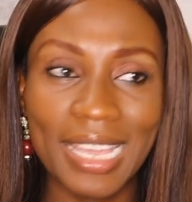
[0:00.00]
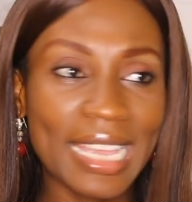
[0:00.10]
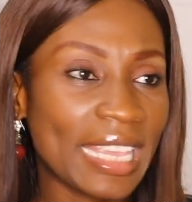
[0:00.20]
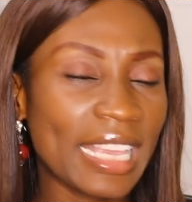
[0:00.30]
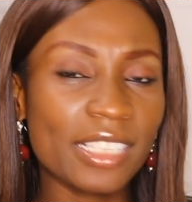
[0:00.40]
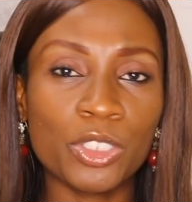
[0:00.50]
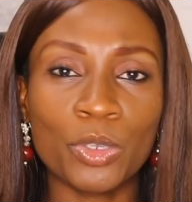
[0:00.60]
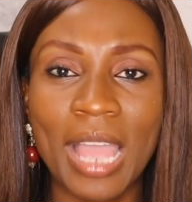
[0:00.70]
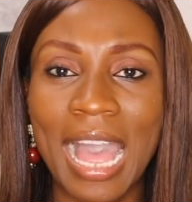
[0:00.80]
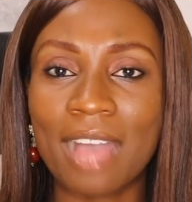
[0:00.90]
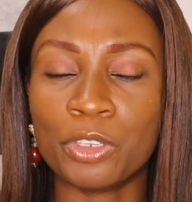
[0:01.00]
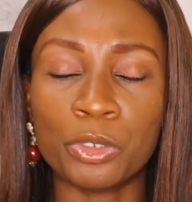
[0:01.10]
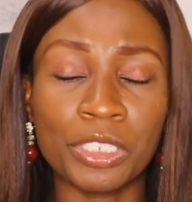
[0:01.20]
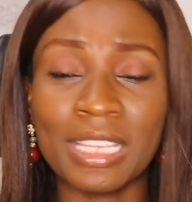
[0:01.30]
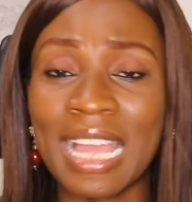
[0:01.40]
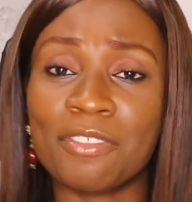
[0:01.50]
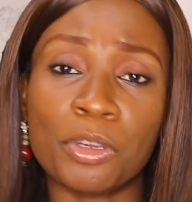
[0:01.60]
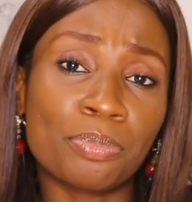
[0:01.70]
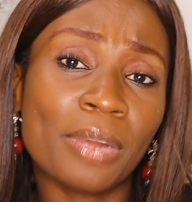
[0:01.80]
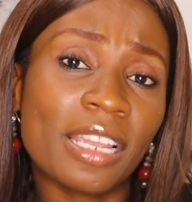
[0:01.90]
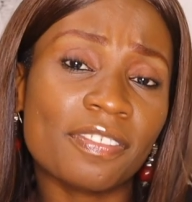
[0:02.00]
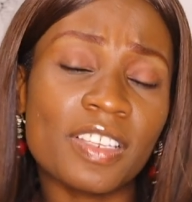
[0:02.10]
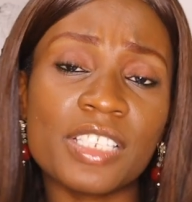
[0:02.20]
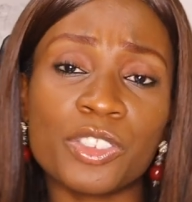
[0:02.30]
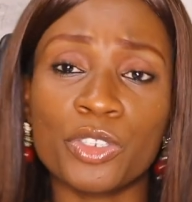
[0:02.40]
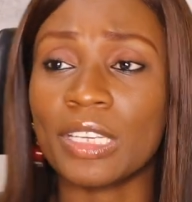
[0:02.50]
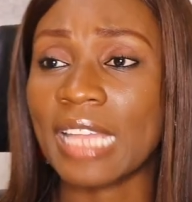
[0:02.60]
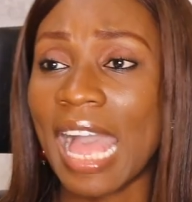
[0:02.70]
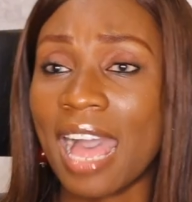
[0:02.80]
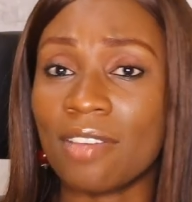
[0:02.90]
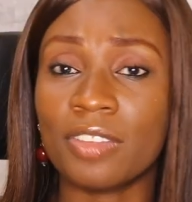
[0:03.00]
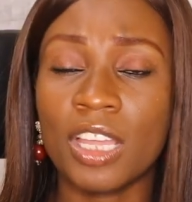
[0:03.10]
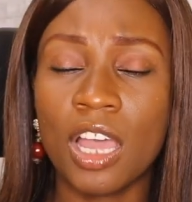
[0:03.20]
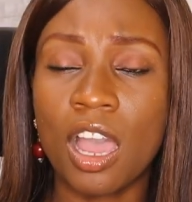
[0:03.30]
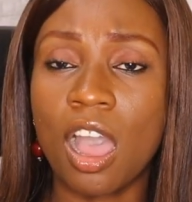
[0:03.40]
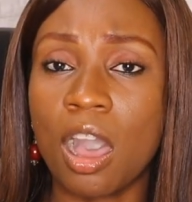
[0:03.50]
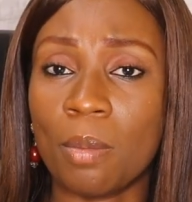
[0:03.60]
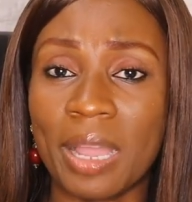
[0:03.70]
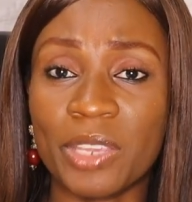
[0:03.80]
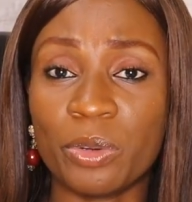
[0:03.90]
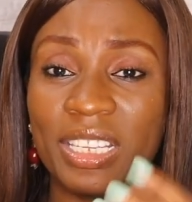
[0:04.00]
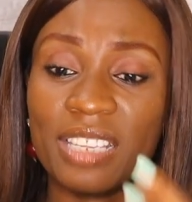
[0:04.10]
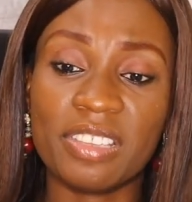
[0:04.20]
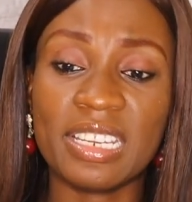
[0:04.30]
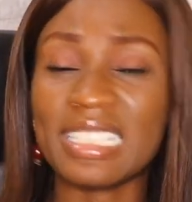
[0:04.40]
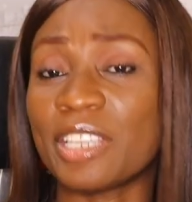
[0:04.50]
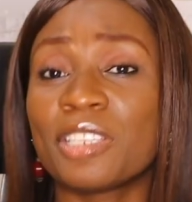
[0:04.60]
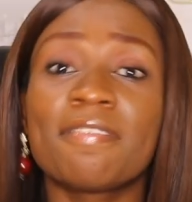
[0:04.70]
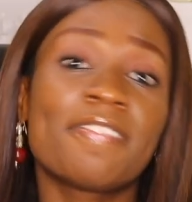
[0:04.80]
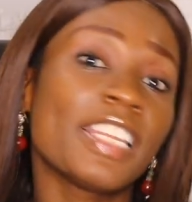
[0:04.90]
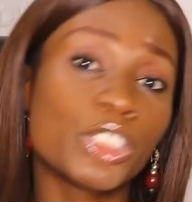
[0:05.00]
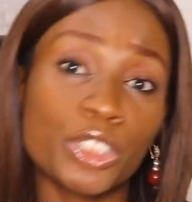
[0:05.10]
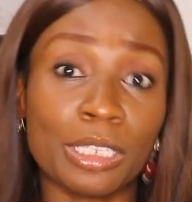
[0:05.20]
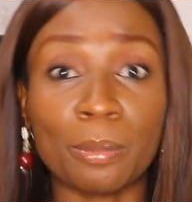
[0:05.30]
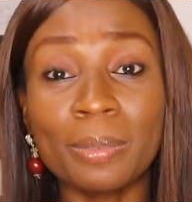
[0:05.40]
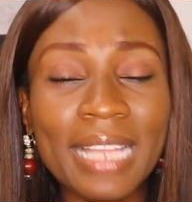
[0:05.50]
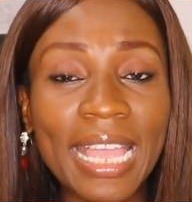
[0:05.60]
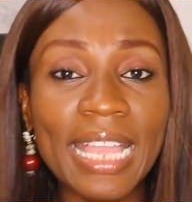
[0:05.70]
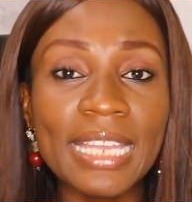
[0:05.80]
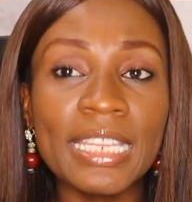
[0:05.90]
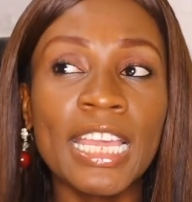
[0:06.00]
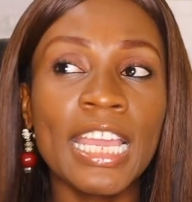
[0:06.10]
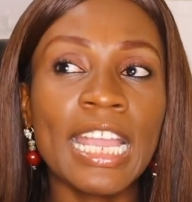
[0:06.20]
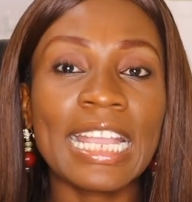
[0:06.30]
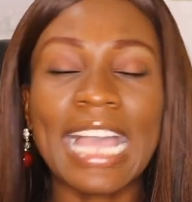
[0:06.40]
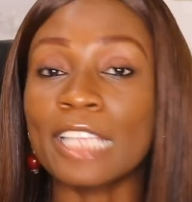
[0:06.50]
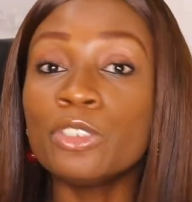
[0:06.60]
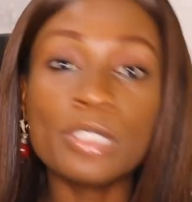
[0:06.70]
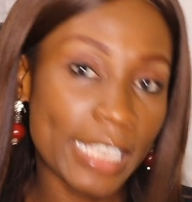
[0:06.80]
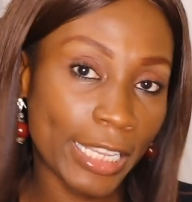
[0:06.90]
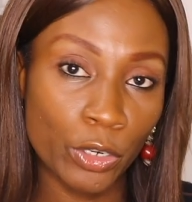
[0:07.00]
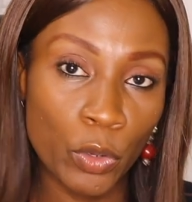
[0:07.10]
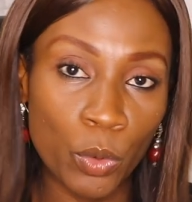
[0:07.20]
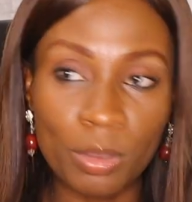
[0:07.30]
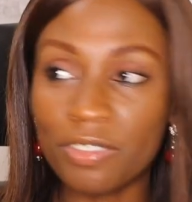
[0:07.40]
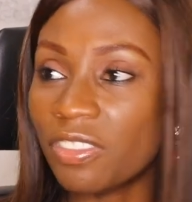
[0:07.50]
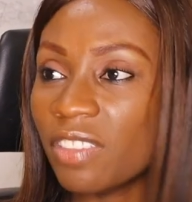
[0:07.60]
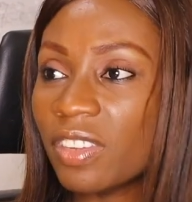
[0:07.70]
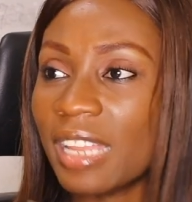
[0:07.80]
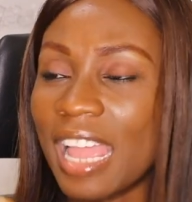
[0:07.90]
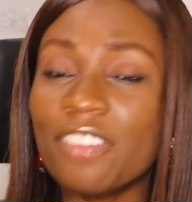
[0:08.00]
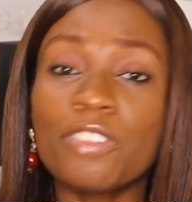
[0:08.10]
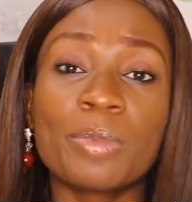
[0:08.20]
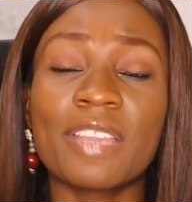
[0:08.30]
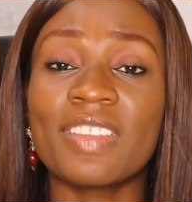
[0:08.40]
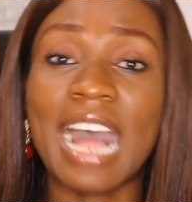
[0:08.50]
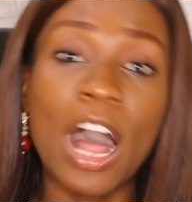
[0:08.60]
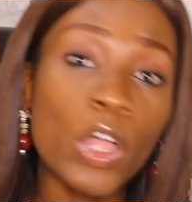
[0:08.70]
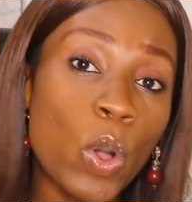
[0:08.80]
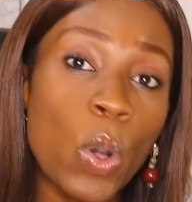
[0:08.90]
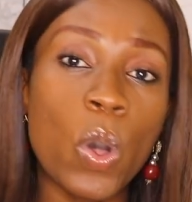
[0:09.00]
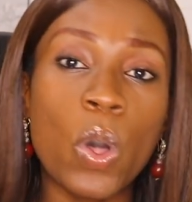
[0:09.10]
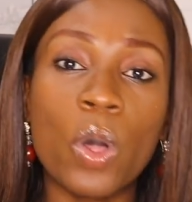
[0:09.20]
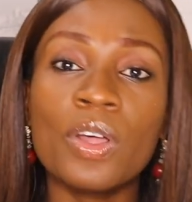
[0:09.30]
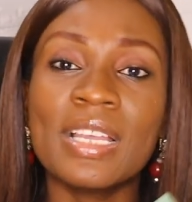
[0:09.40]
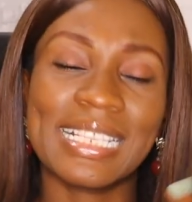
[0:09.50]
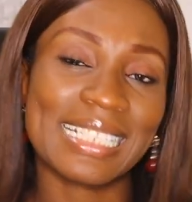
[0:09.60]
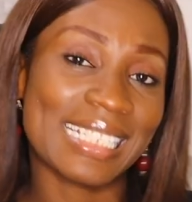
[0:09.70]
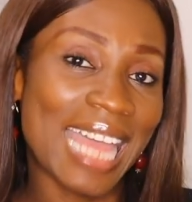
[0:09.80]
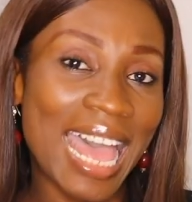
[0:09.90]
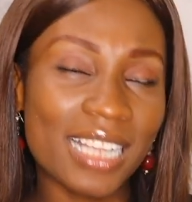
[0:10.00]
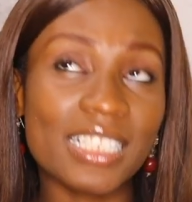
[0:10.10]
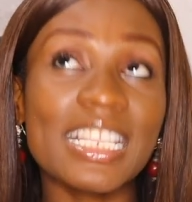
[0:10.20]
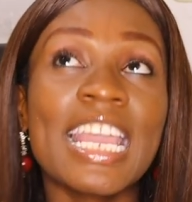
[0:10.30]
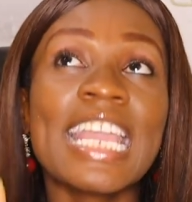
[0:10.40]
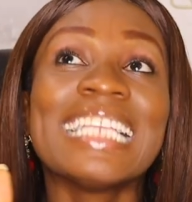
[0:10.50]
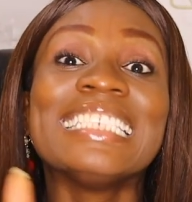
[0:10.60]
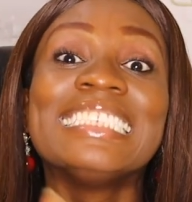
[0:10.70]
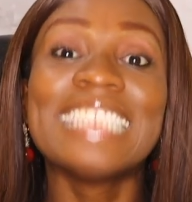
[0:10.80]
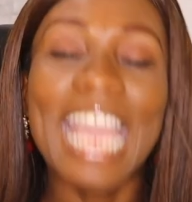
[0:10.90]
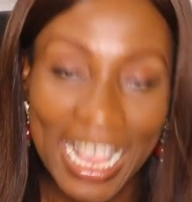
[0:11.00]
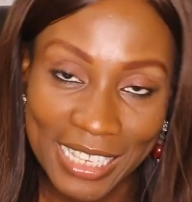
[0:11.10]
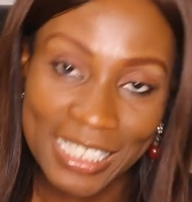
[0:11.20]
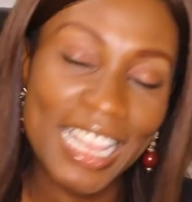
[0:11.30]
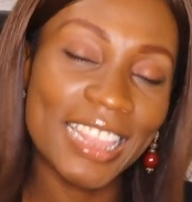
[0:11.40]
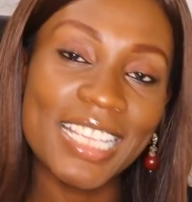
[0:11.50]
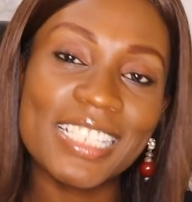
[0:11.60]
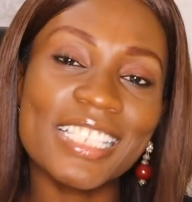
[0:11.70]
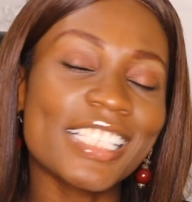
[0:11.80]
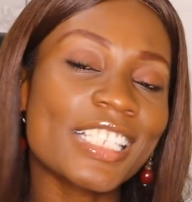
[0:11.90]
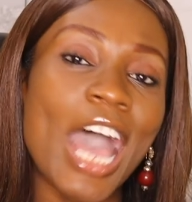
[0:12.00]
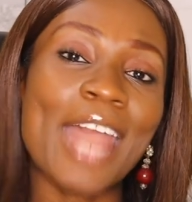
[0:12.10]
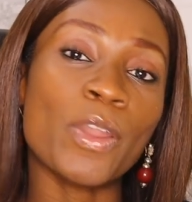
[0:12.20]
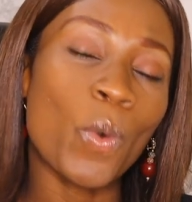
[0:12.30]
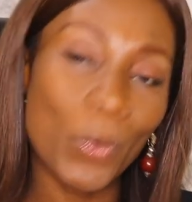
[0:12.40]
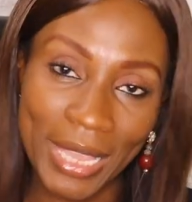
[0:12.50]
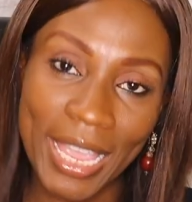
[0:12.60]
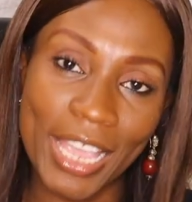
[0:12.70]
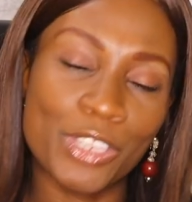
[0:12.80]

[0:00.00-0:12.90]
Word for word: In case you have, you know, you didn't have your breakfast, you didn't have, um, and you were given it and you didn't finish it on the plane, can you take it home? If you've given, if you've been given alcohol, snacks, yes, this is an okay.